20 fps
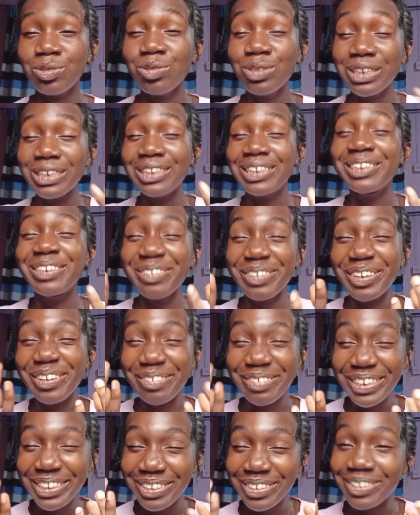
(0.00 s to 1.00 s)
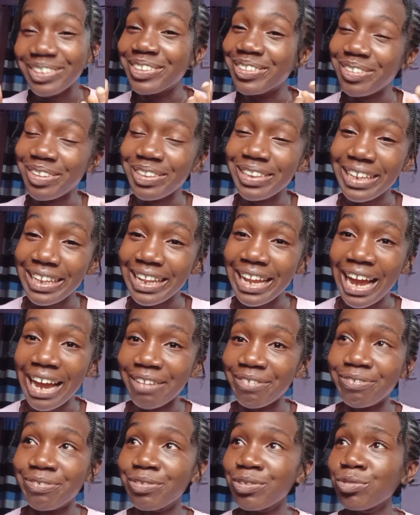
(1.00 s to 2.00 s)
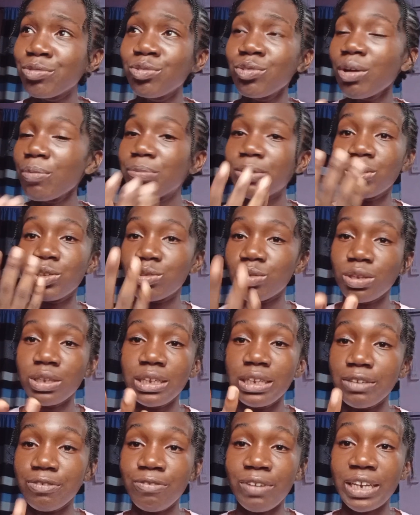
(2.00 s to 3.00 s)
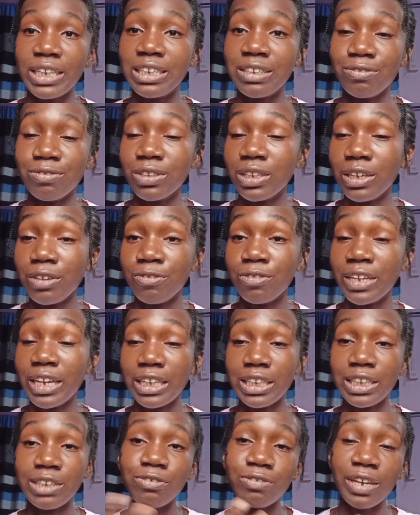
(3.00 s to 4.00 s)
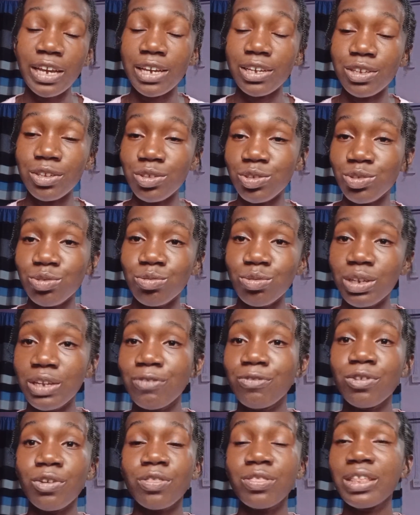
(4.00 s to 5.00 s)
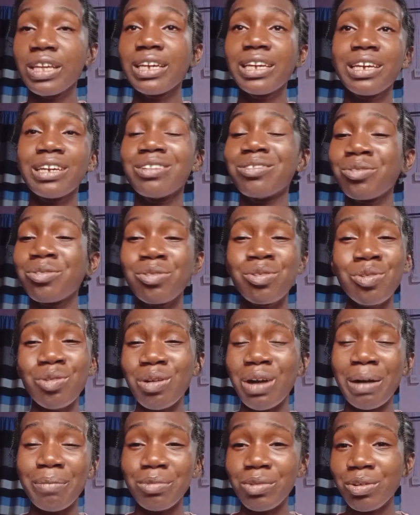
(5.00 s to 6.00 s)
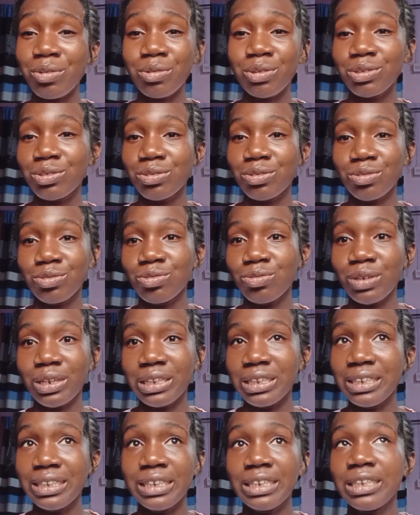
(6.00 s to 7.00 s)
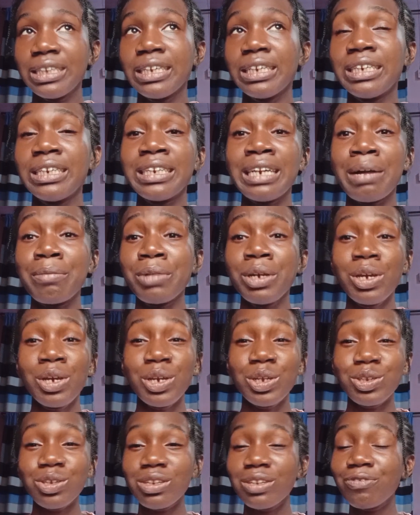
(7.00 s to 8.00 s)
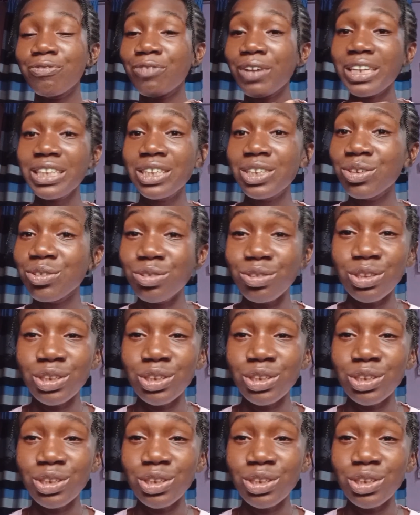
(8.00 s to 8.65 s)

deteriorate your study life. You will not be studying effectively if there's fear in you, if you're thinking, oh, I'm not going to do well in this exam. So the first thing you